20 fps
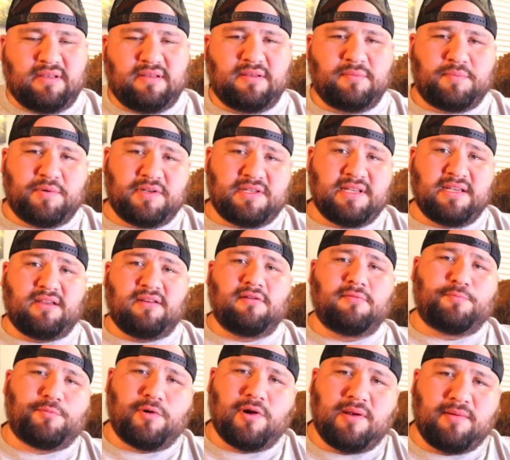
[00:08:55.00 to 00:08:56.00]
particular
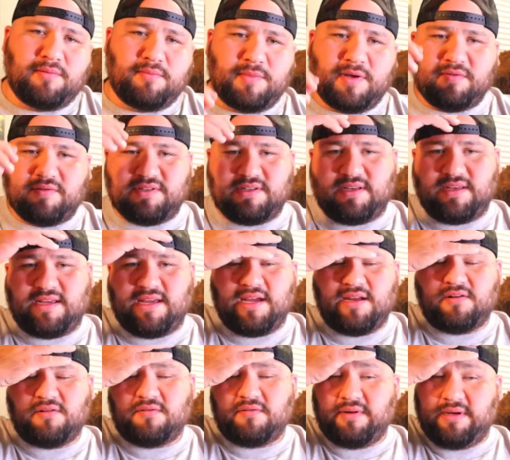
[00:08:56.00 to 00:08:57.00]
problem I was
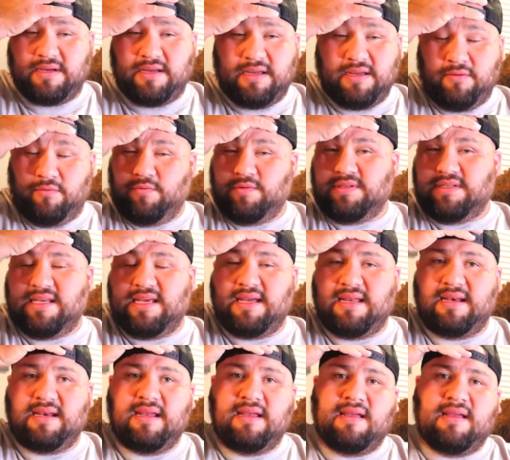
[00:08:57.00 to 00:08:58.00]
encountering, it was
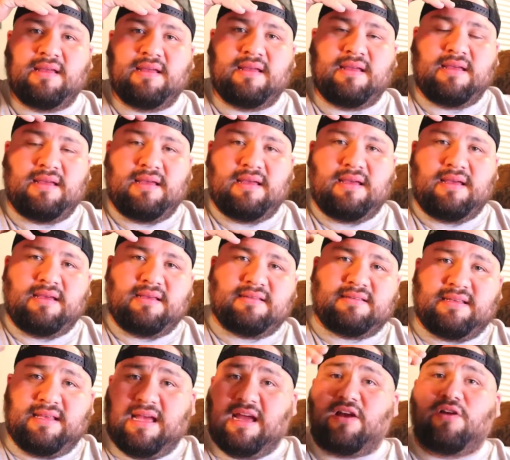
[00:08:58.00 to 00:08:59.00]
that
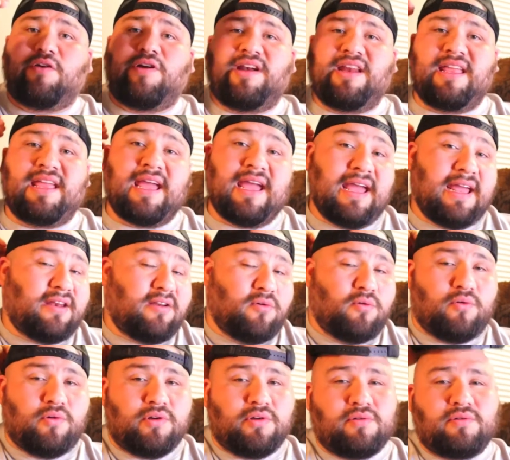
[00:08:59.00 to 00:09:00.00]
I already had
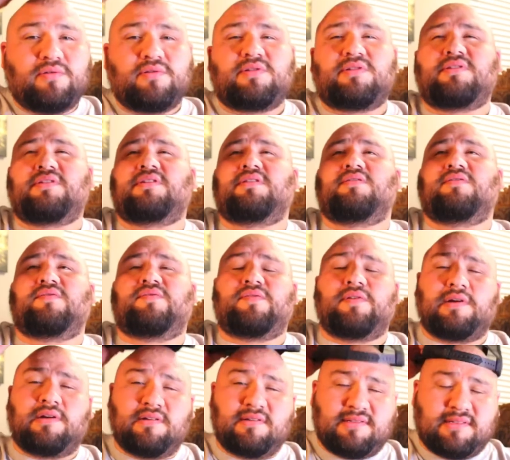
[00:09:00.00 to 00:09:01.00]
oils or
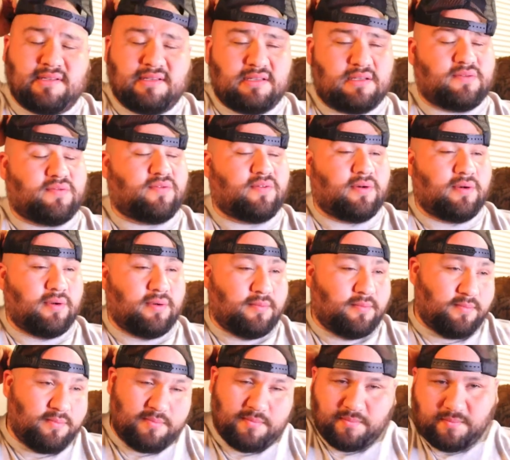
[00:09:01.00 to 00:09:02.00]
fragrances
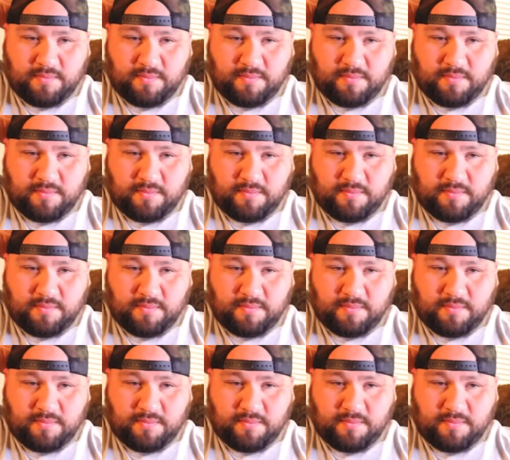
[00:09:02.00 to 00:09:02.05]
from